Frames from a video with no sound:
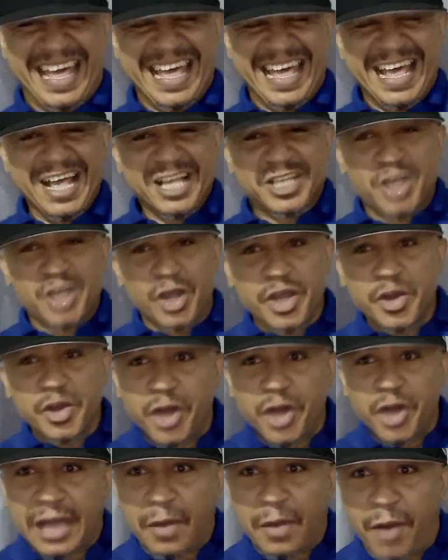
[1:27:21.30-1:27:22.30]
So you
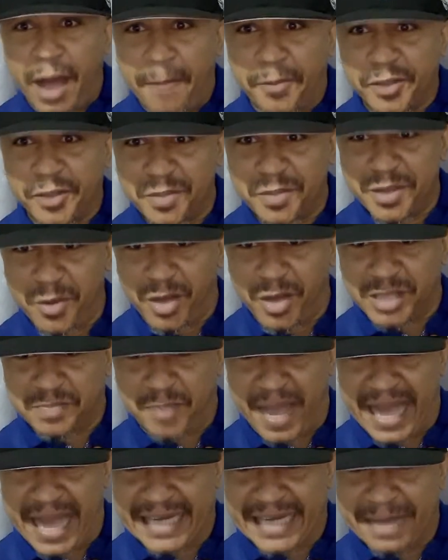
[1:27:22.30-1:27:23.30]
know that what happened to me was
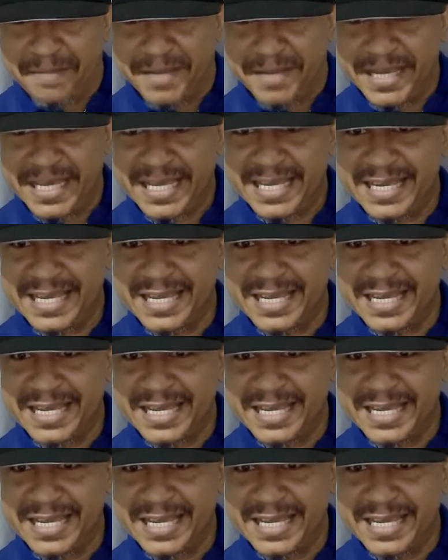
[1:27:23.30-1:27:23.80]
bad, Abi.